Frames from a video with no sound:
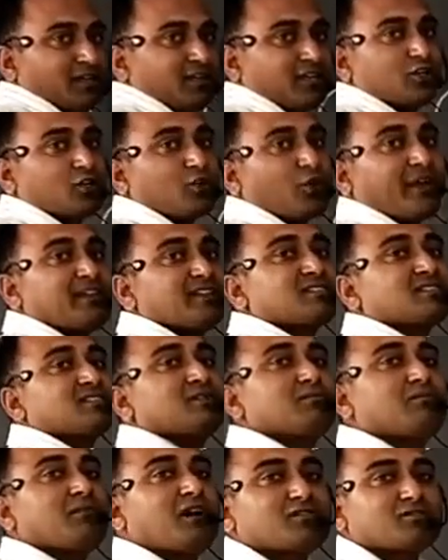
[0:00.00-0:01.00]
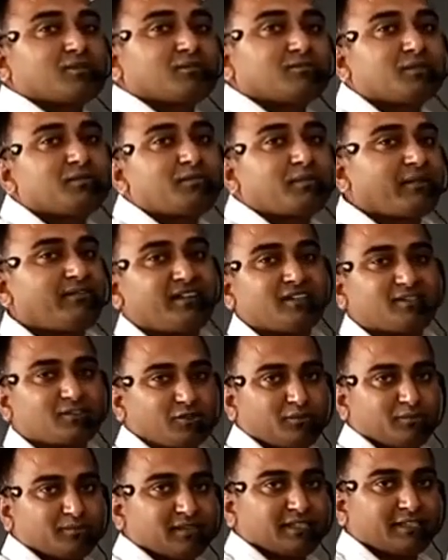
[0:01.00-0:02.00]
twice the mass of the previous
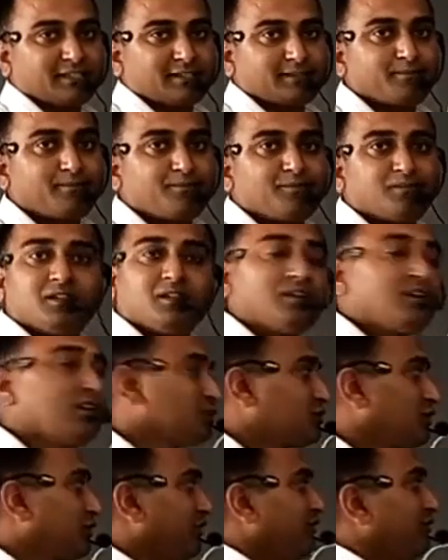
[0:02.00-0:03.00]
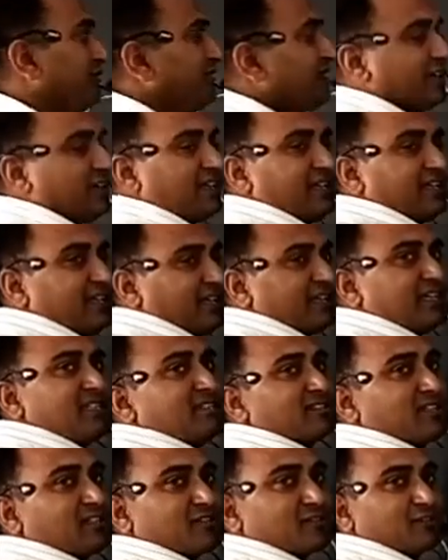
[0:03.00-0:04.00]
object. So definitely here
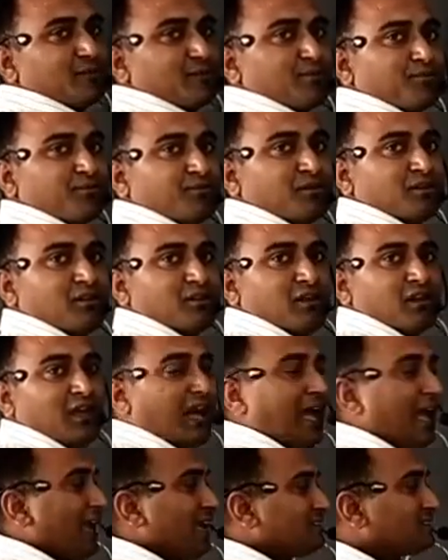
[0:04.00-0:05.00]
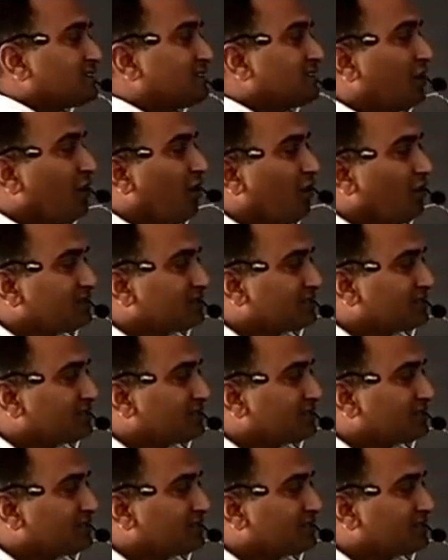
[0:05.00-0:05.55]
is also, as the law is